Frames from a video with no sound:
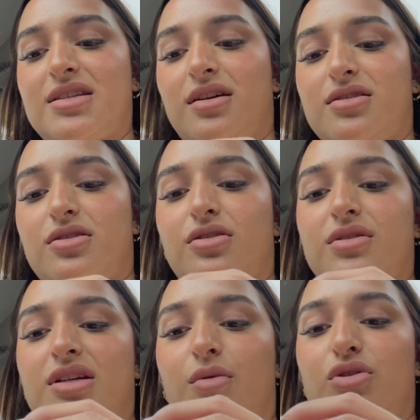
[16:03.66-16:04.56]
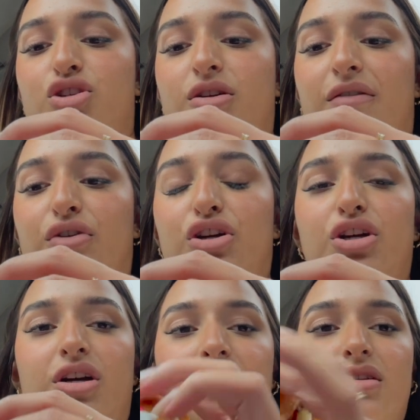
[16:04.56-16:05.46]
Asiago sandwich, if you're
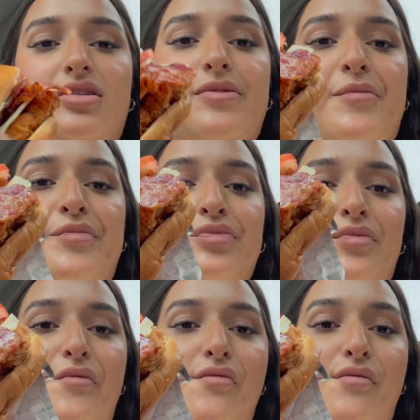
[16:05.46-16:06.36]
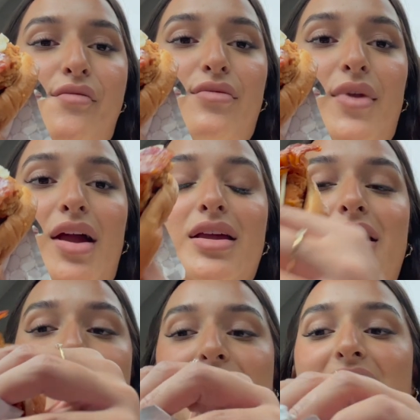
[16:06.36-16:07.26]
curious.
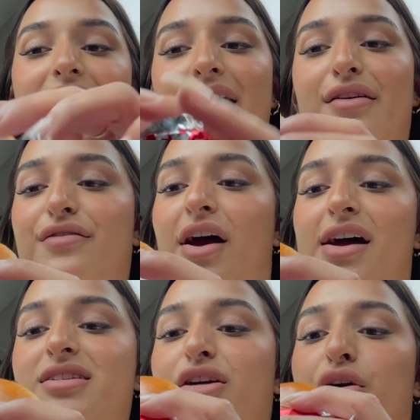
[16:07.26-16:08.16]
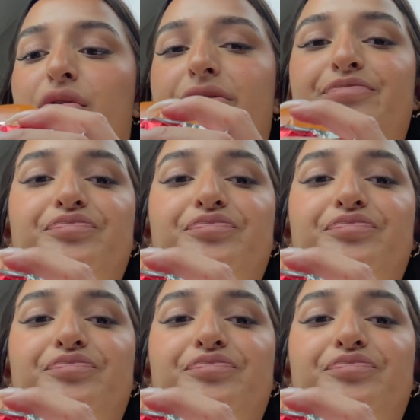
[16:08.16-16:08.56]
Yummy, and a fries and a Coke.